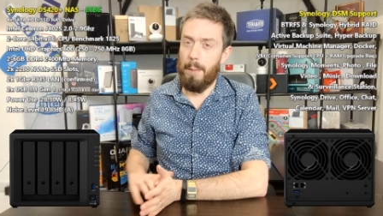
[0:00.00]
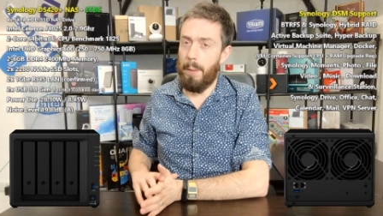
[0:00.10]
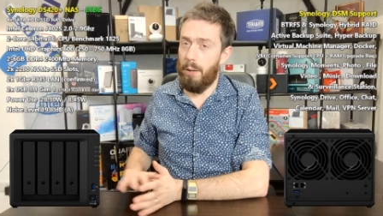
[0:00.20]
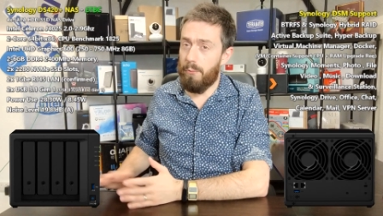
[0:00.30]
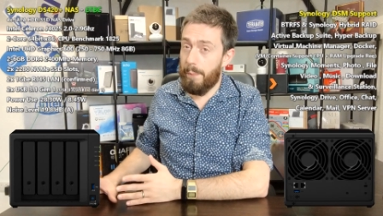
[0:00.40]

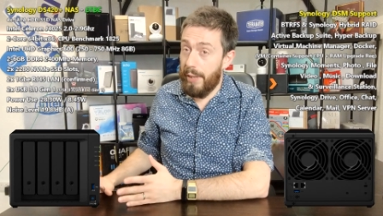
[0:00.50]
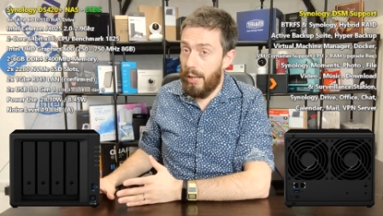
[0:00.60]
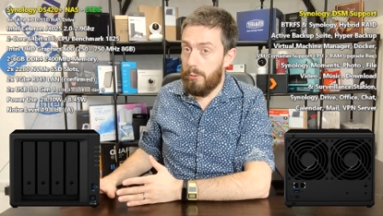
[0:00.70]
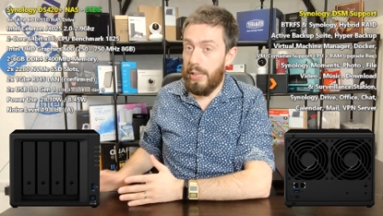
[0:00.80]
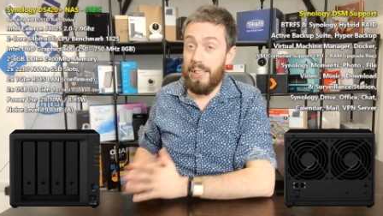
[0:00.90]
Apart from
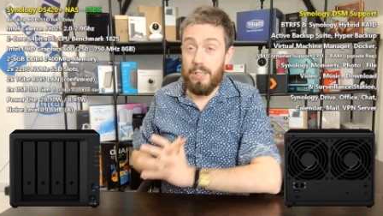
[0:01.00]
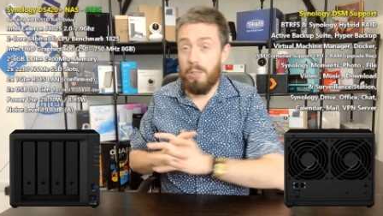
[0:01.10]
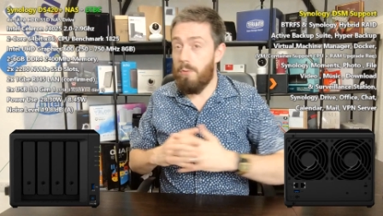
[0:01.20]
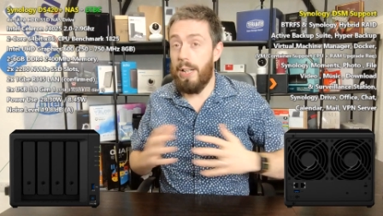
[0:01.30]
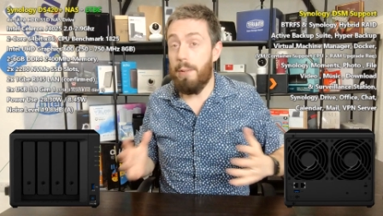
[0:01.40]
those, it's
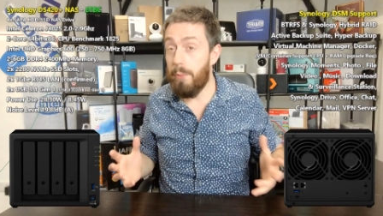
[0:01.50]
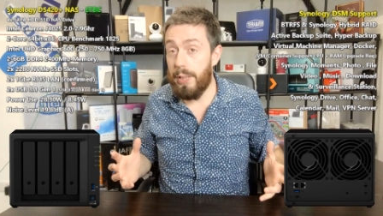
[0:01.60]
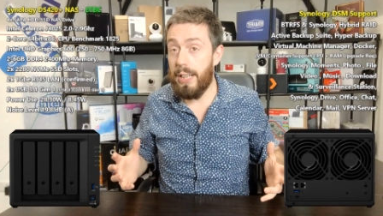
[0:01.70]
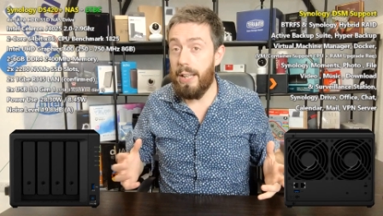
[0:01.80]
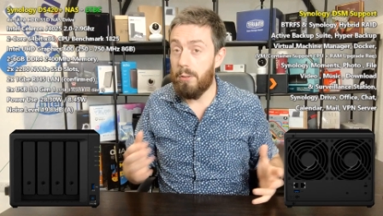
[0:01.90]
going to run
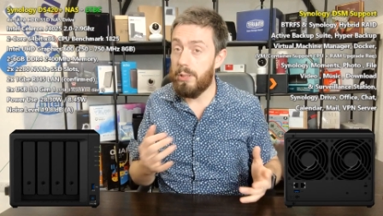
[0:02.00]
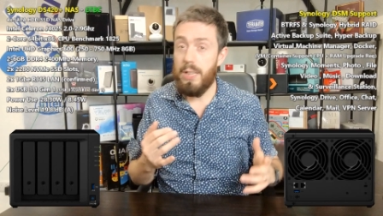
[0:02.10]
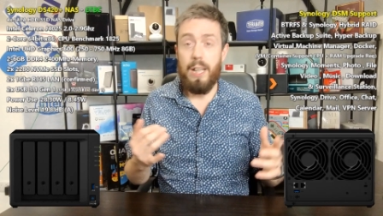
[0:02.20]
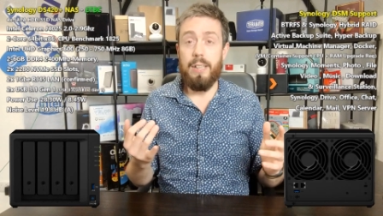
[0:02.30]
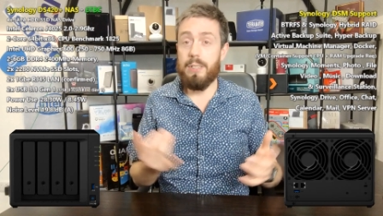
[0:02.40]
everything else.
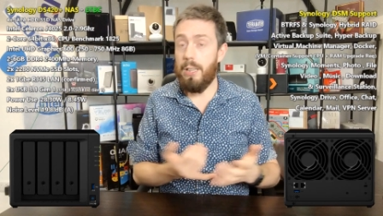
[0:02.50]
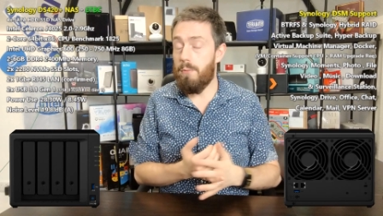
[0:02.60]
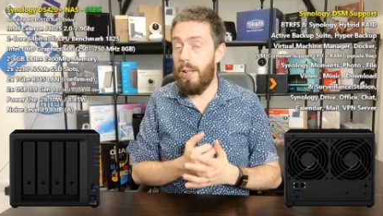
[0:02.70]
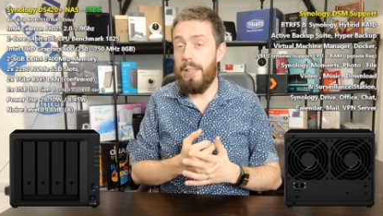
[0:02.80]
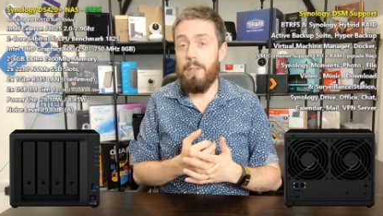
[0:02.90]
It's going
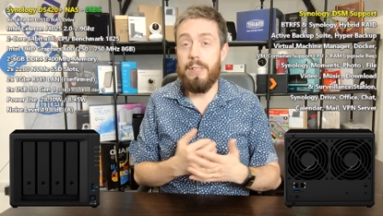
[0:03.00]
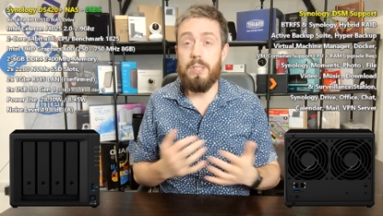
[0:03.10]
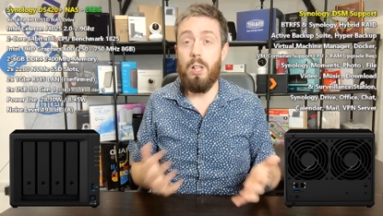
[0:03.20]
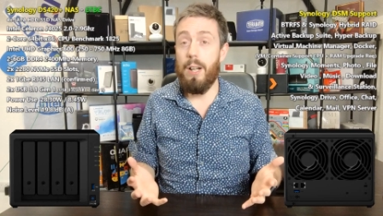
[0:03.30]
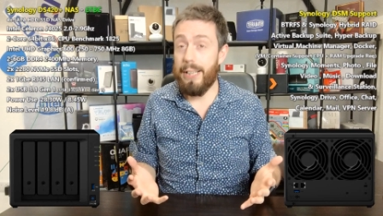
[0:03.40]
to run their
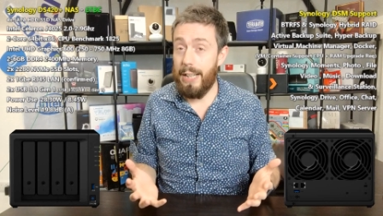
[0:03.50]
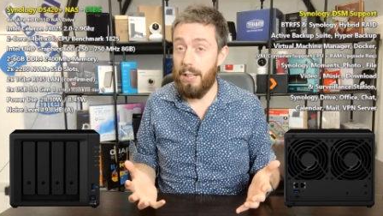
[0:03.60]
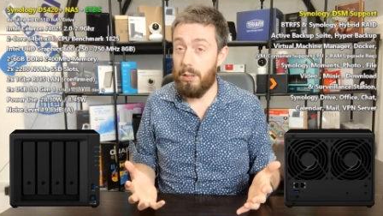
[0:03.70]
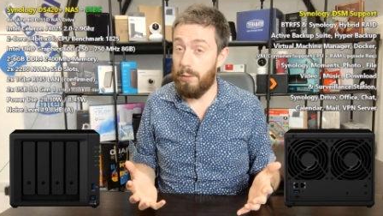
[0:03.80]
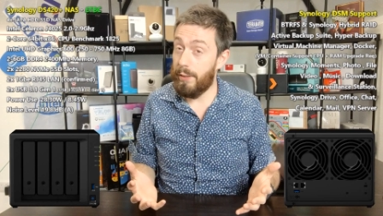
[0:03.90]
entire
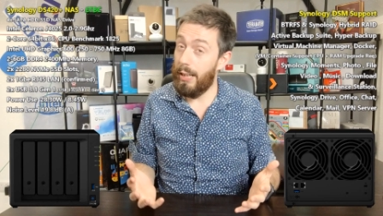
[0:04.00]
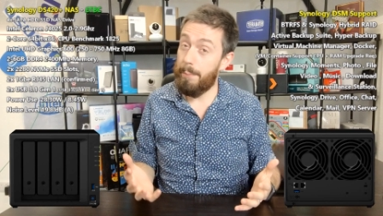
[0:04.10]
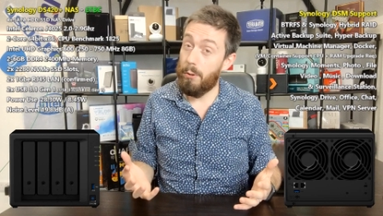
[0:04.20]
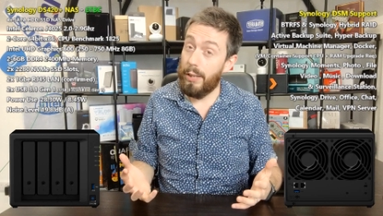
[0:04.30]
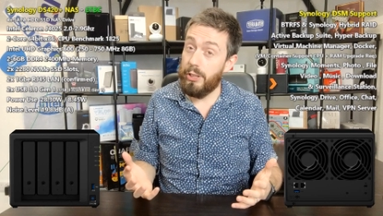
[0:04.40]
catalogue of
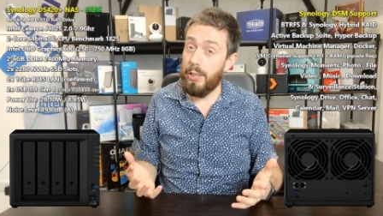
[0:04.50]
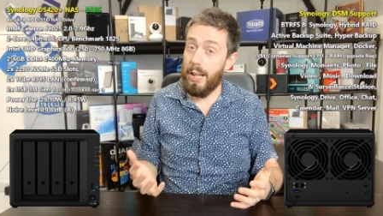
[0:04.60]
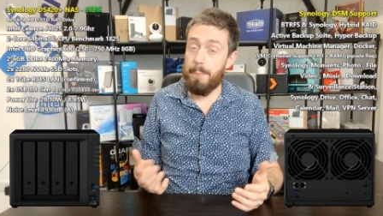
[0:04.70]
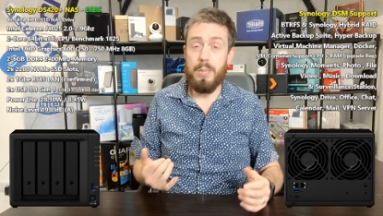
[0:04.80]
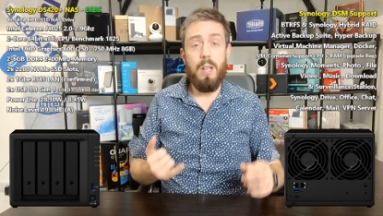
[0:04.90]
collaboration
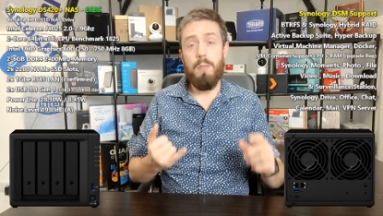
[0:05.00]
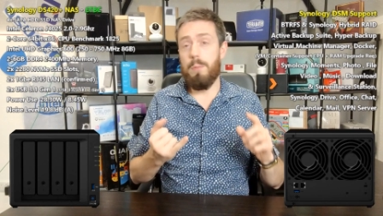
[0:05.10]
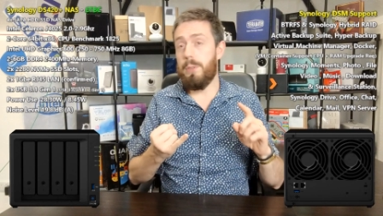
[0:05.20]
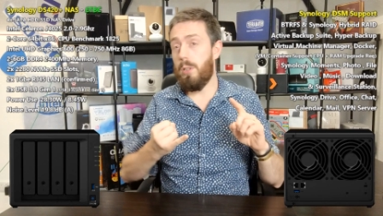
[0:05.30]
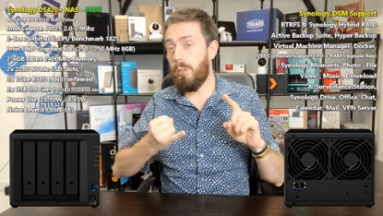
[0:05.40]
apps,
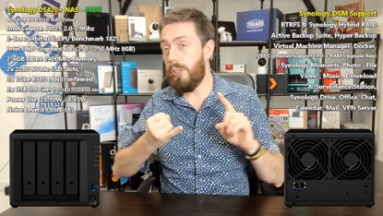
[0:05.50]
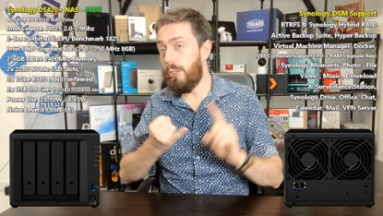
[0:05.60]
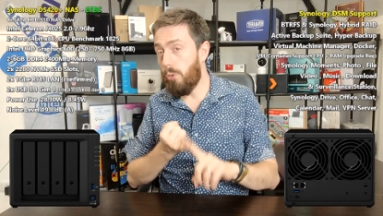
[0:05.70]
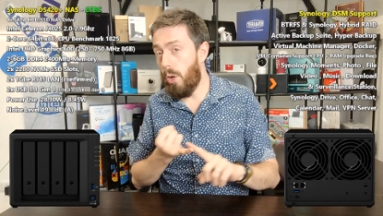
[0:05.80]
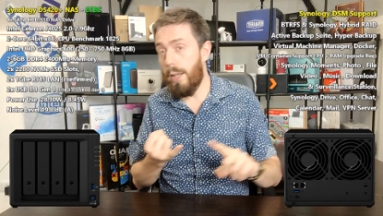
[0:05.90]
from
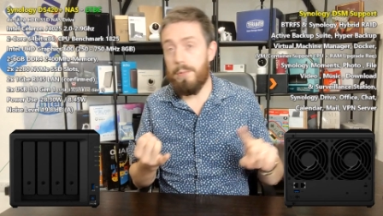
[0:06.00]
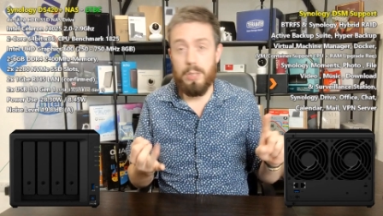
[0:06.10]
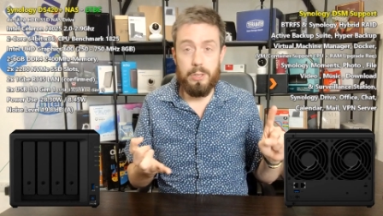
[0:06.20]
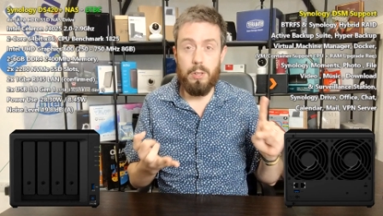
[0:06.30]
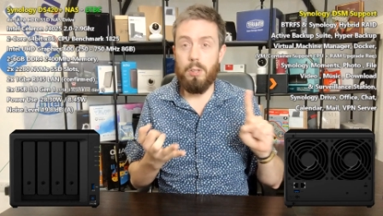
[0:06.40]
Synology Drives
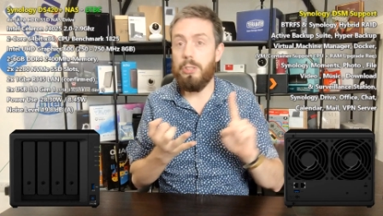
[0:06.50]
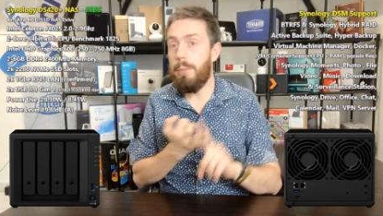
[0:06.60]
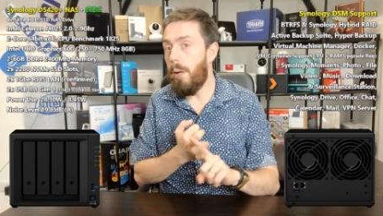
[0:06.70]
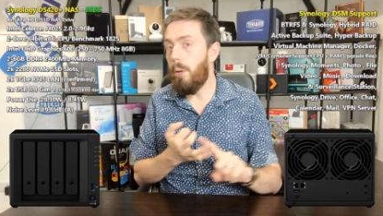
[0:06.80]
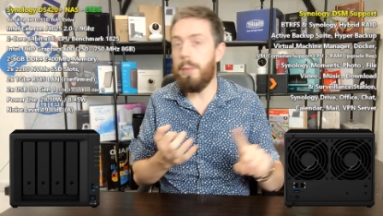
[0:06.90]
to
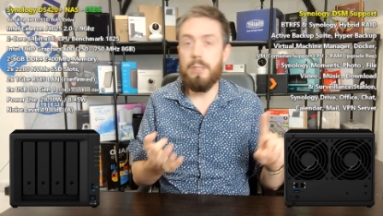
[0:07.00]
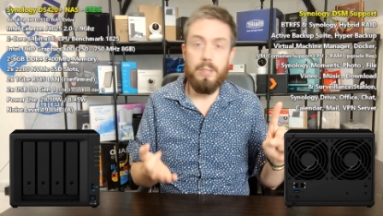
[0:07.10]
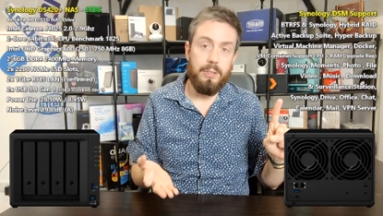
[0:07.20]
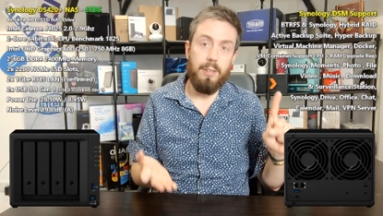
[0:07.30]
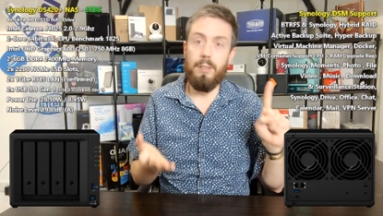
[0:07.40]
Synology Moments
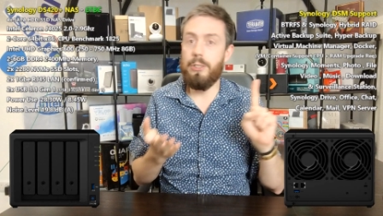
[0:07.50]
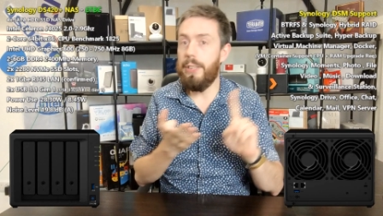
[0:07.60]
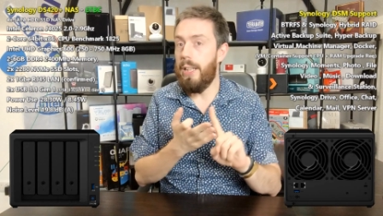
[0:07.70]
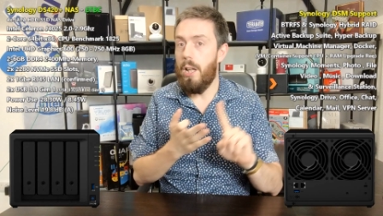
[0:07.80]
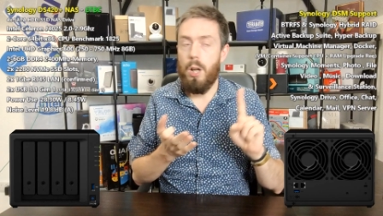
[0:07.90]
to
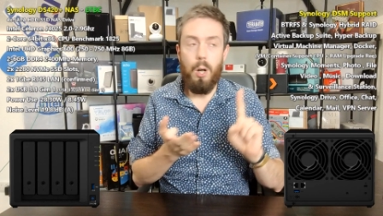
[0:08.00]
Synology